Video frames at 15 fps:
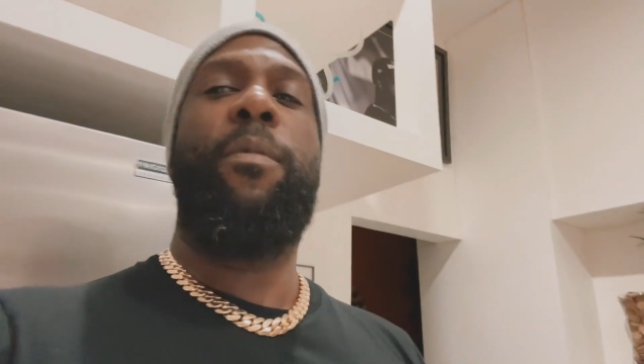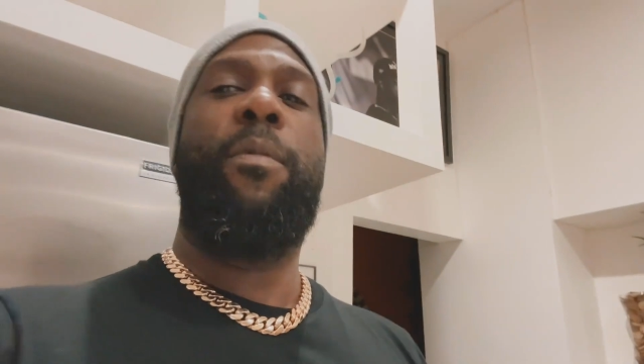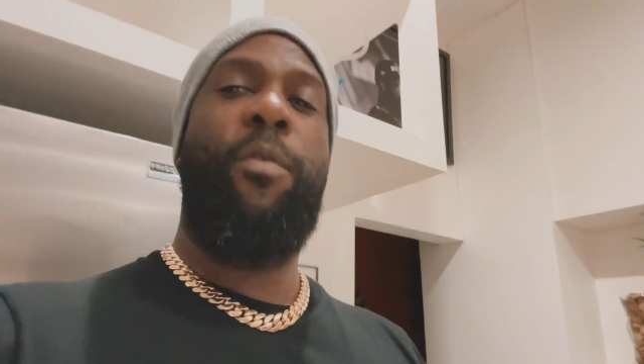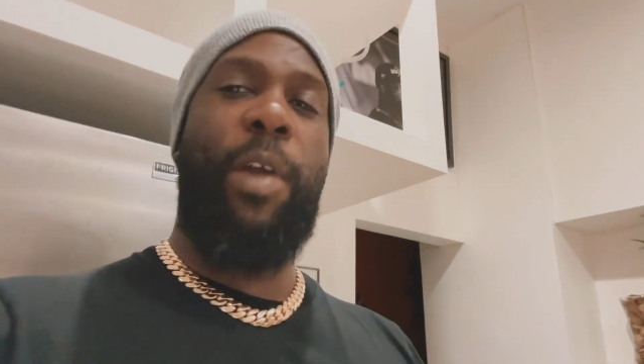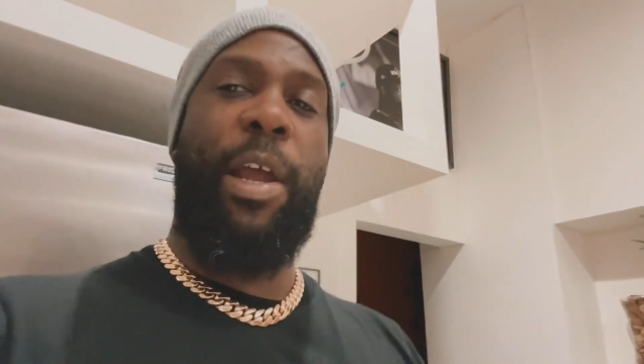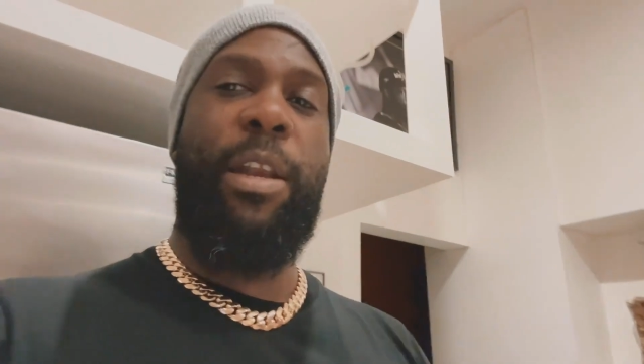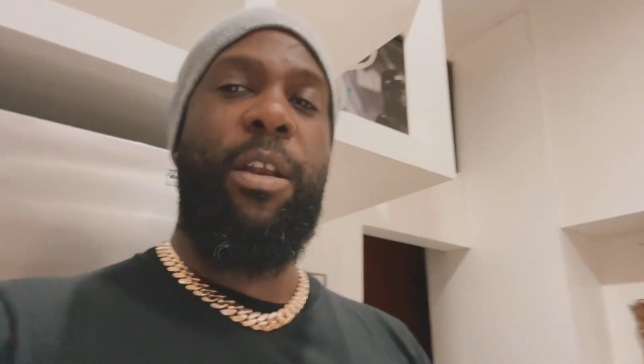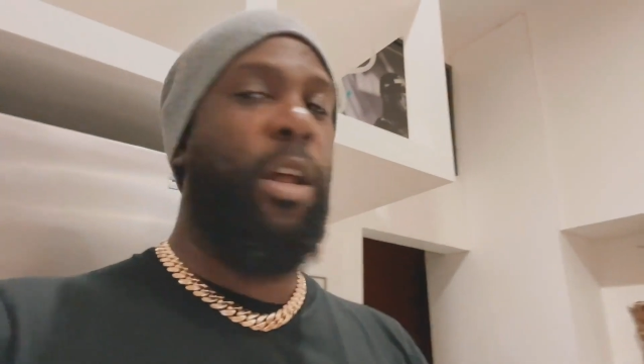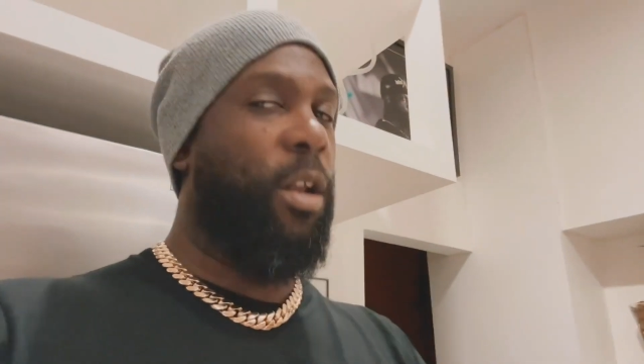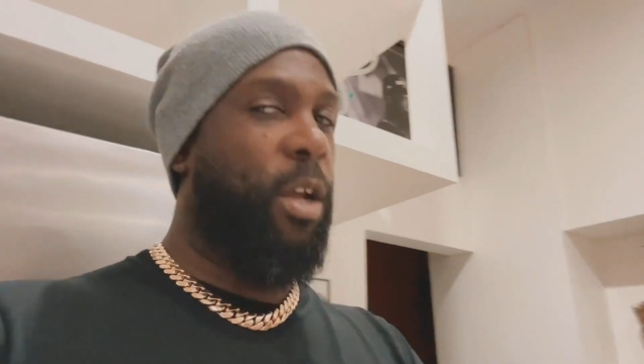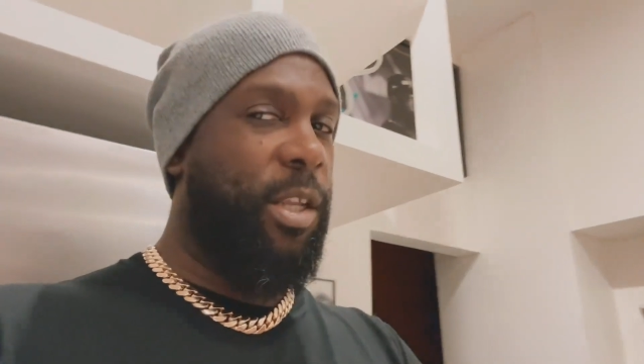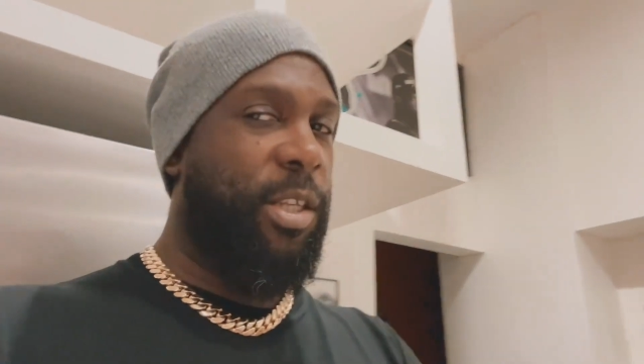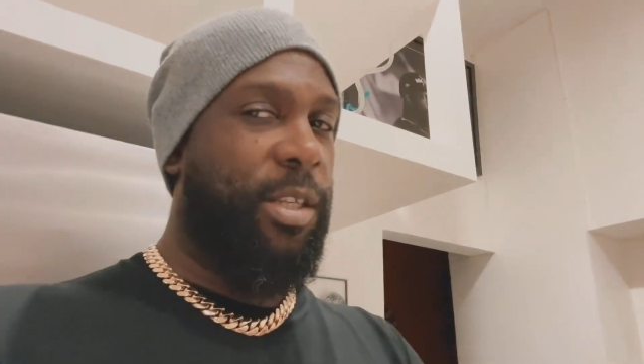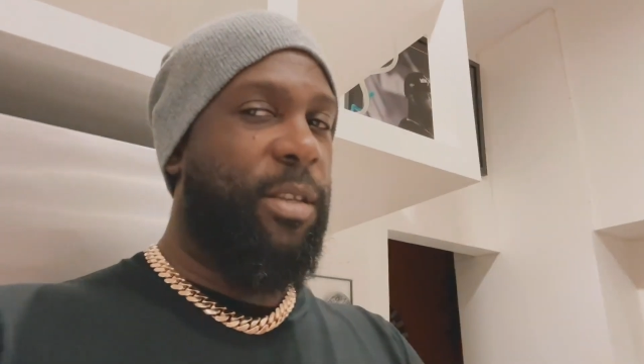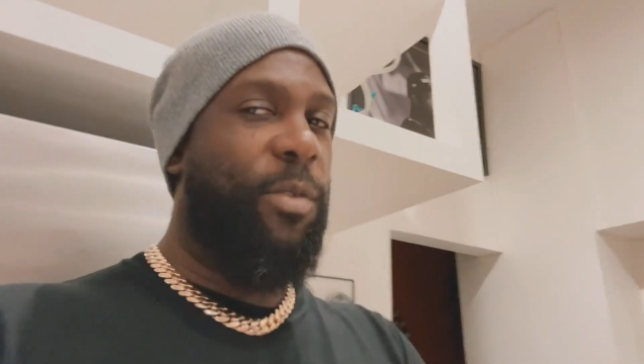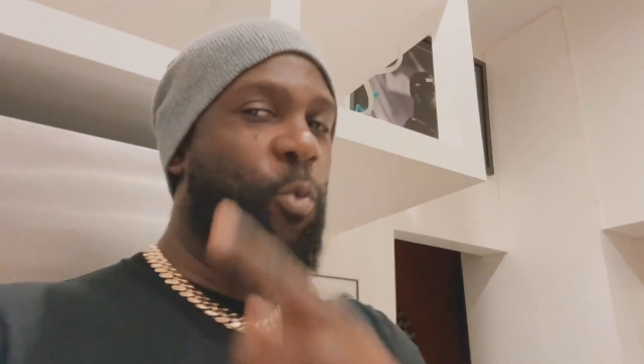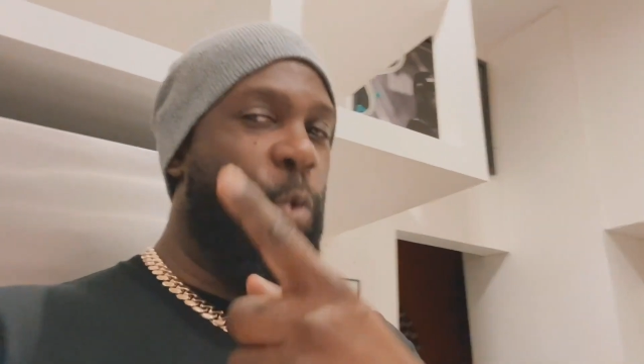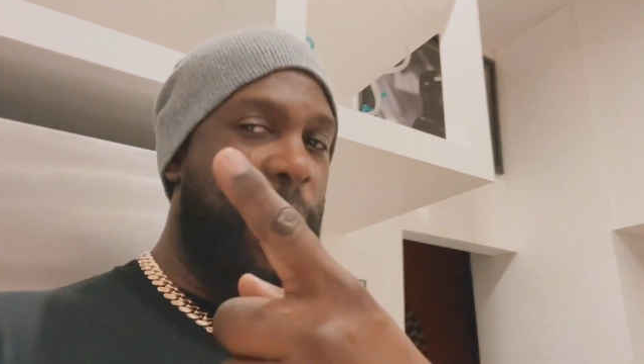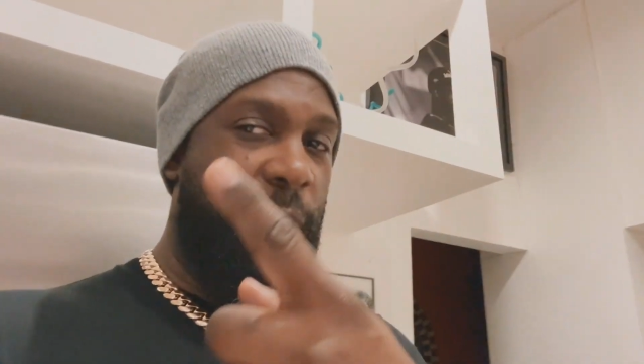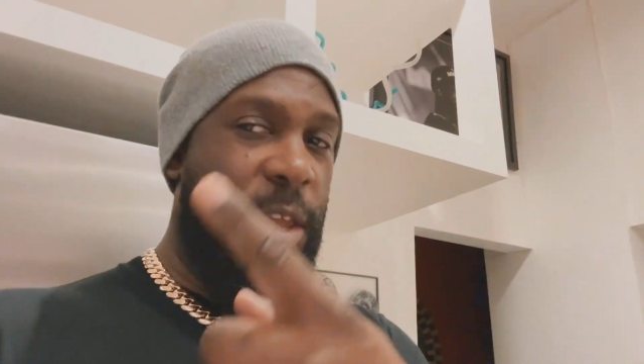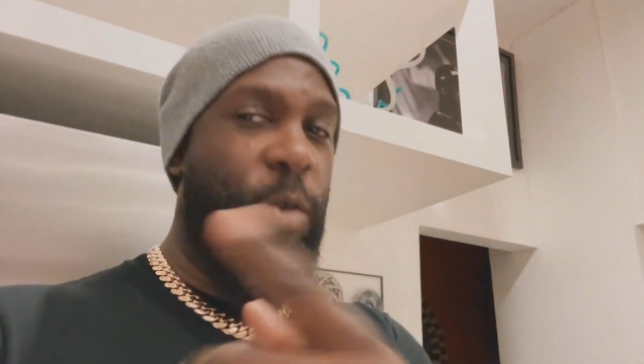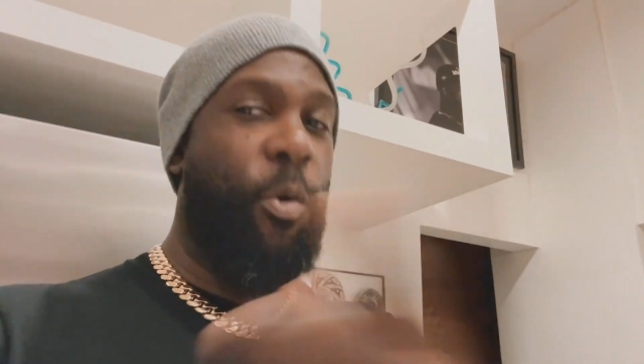Right? Not us,
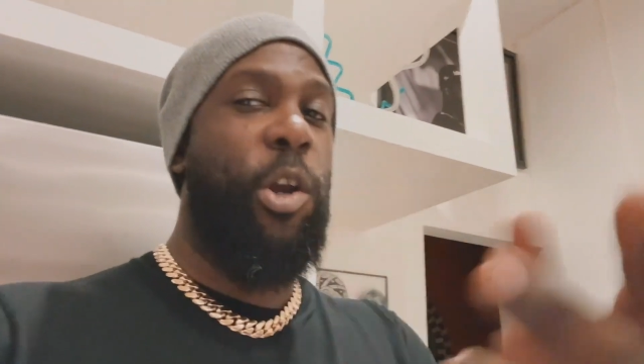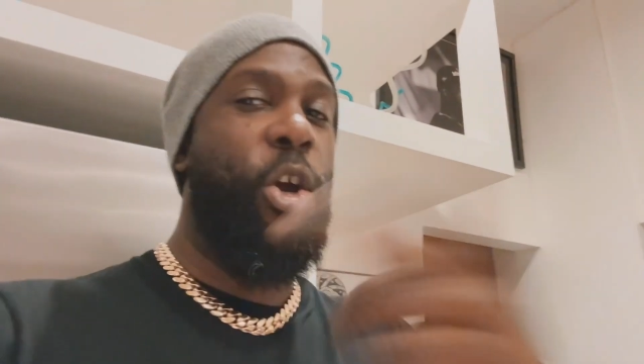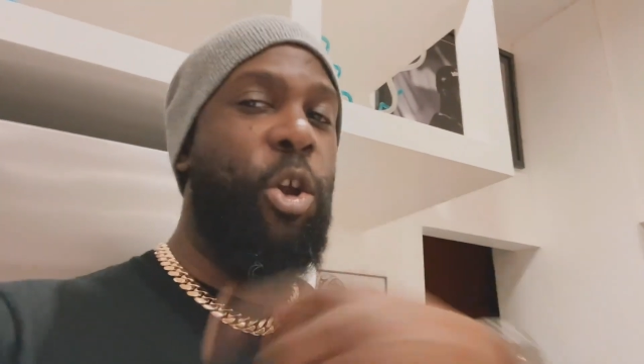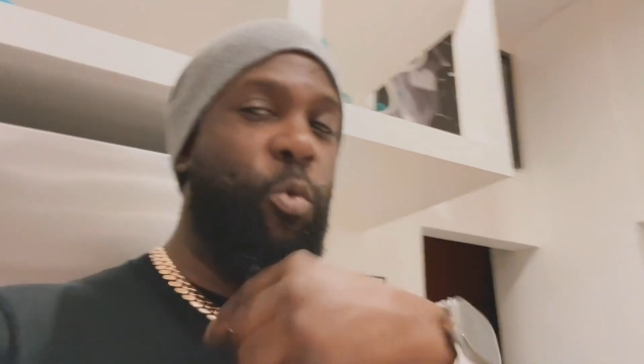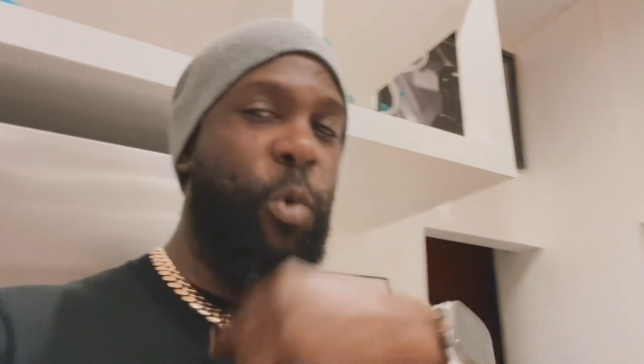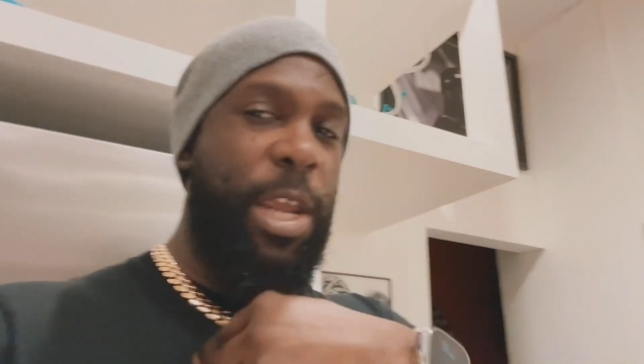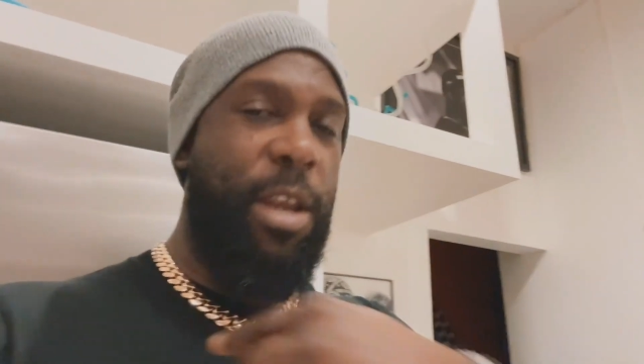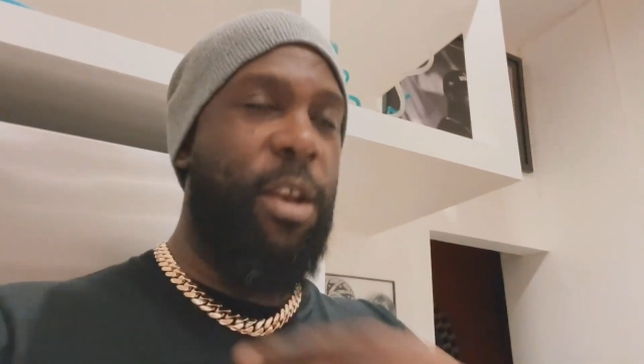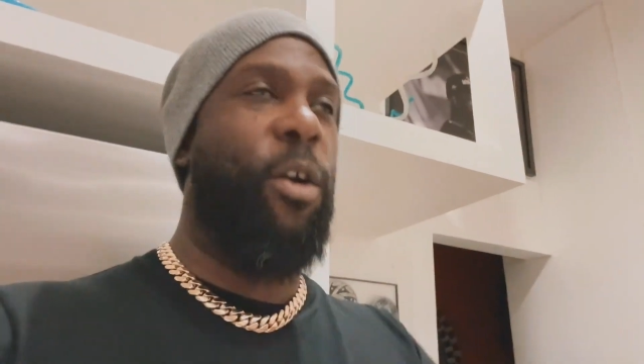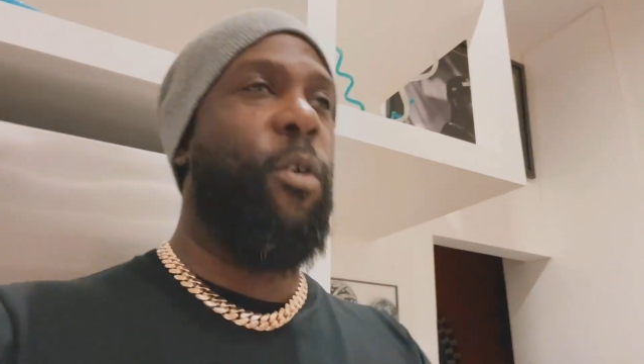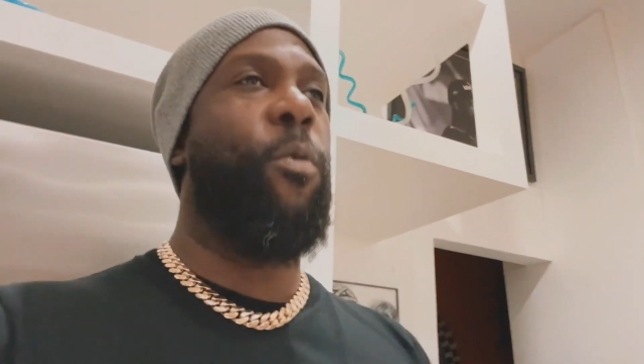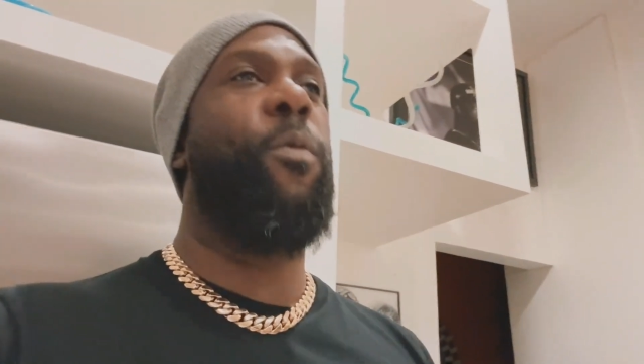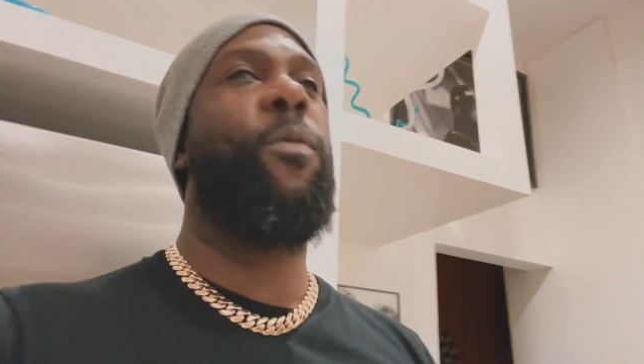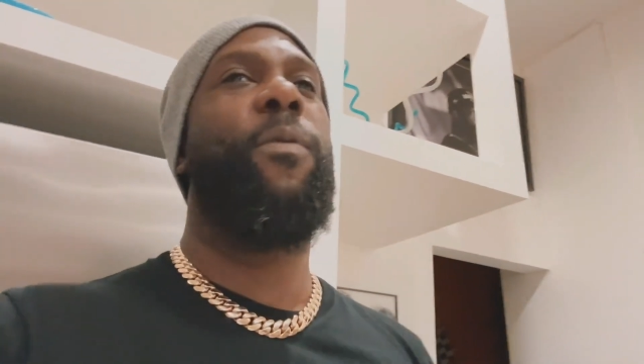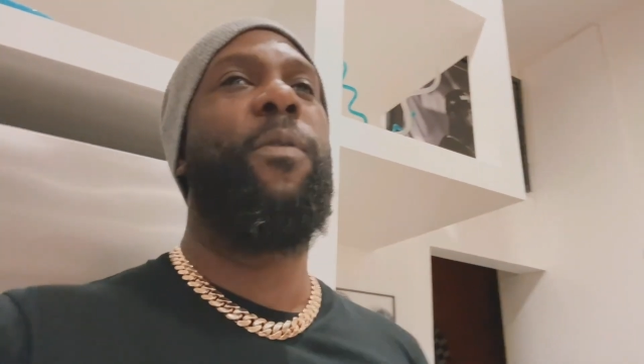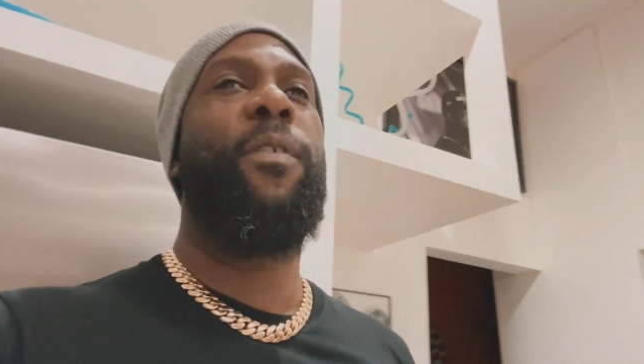we. You will learn we now.